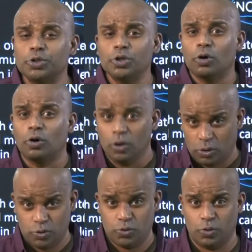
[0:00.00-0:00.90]
your
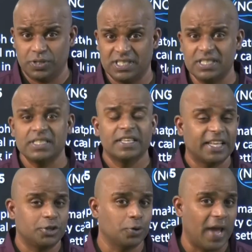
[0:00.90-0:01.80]
sources
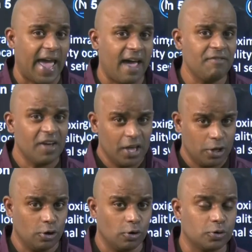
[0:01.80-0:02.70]
that you have,
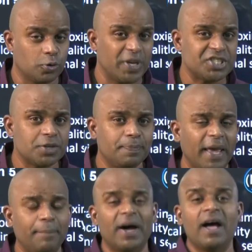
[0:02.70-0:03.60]
your question
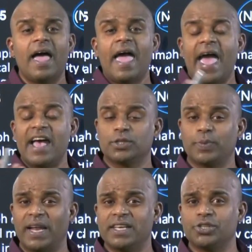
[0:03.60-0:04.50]
paper, as
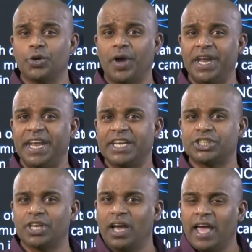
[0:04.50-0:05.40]
well as your
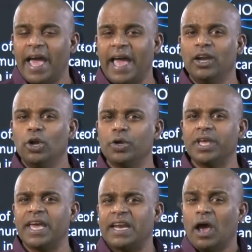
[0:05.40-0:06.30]
annexure, and
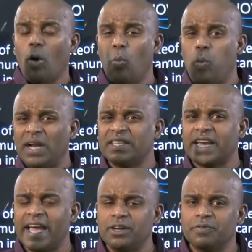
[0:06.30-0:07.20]
looking at what
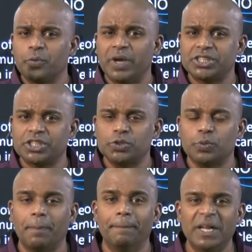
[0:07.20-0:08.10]
kind of questions
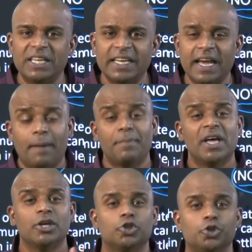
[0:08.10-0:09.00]
were building up
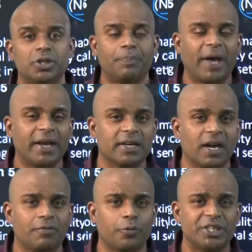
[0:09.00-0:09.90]
to the
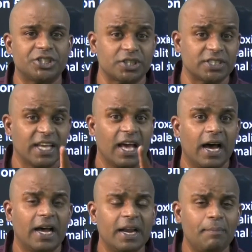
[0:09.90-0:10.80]
paragraph questions.
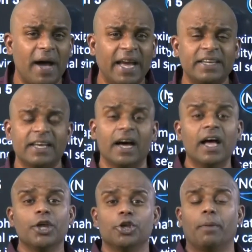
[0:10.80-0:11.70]
A reminder,
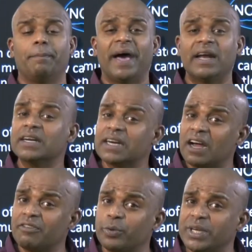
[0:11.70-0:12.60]
your
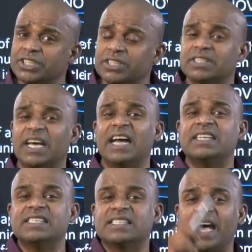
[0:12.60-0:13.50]
paragraph questions are
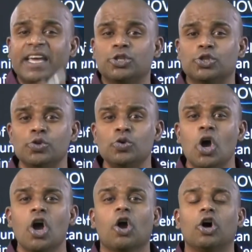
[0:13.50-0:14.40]
designed to
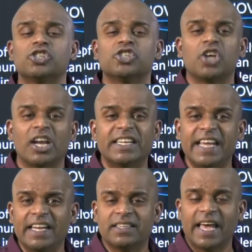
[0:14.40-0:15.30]

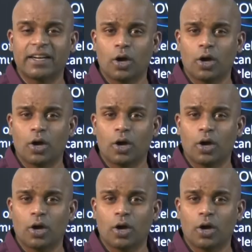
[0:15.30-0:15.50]
consolidate that